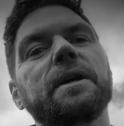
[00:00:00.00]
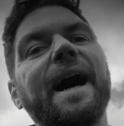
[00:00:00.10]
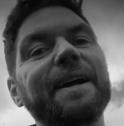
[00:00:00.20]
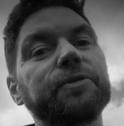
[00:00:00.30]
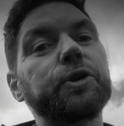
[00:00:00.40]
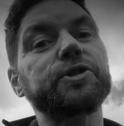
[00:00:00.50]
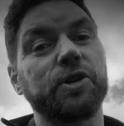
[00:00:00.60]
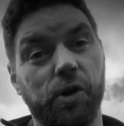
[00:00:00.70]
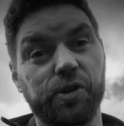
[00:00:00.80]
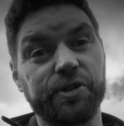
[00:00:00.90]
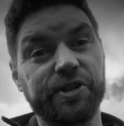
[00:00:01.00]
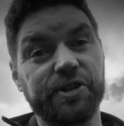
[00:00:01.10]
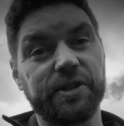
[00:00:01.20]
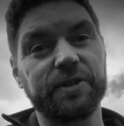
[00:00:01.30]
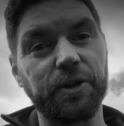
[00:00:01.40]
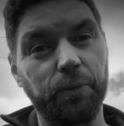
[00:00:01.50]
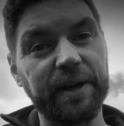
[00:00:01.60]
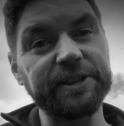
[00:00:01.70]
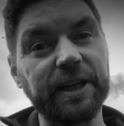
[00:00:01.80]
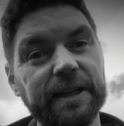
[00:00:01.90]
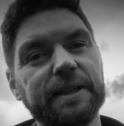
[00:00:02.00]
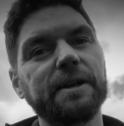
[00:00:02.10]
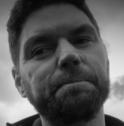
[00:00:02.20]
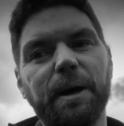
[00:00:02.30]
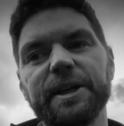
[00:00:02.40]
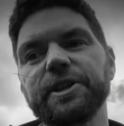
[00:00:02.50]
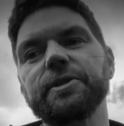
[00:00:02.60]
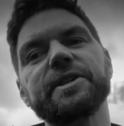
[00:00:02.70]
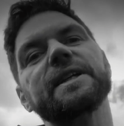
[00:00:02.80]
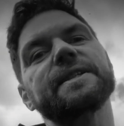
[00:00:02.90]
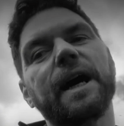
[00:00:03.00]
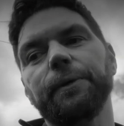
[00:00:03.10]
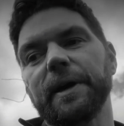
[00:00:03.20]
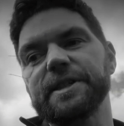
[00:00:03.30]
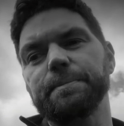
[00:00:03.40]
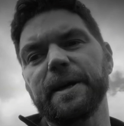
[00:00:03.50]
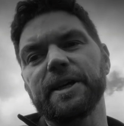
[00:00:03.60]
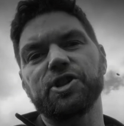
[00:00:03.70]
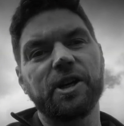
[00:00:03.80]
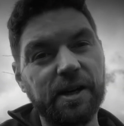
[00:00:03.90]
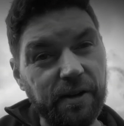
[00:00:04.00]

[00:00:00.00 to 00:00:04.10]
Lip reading: and thus us, the reader, by using direct speech.